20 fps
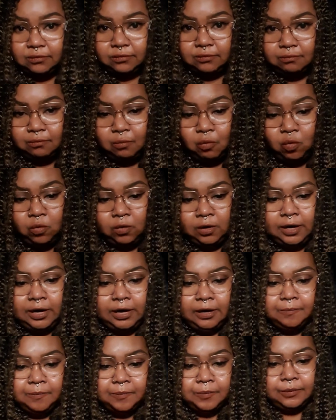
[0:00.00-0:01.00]

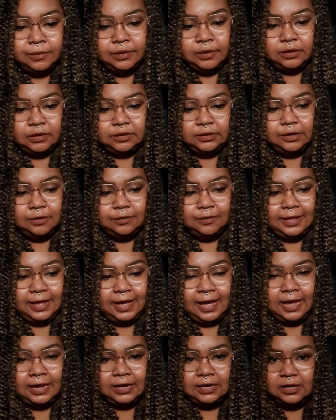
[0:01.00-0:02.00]
more so
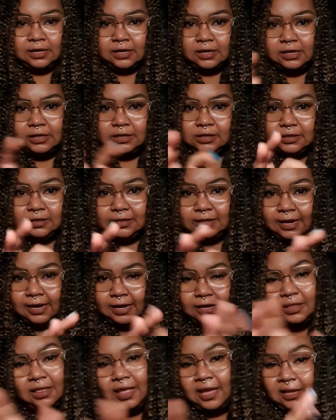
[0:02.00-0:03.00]
that it
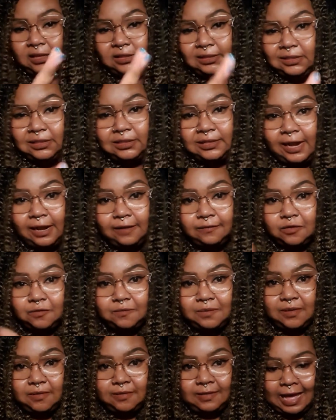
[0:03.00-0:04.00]
doesn't have to
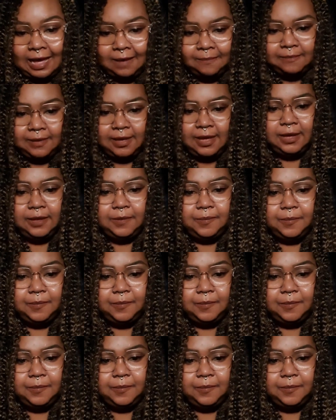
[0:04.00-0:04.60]
be that big.